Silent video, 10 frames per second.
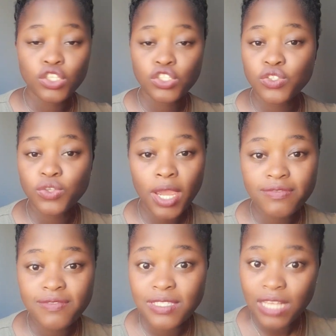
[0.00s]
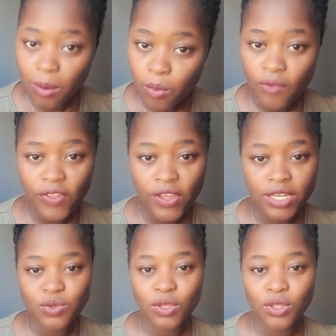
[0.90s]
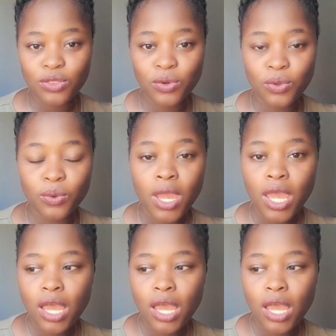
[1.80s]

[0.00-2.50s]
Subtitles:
should you have someone that is going through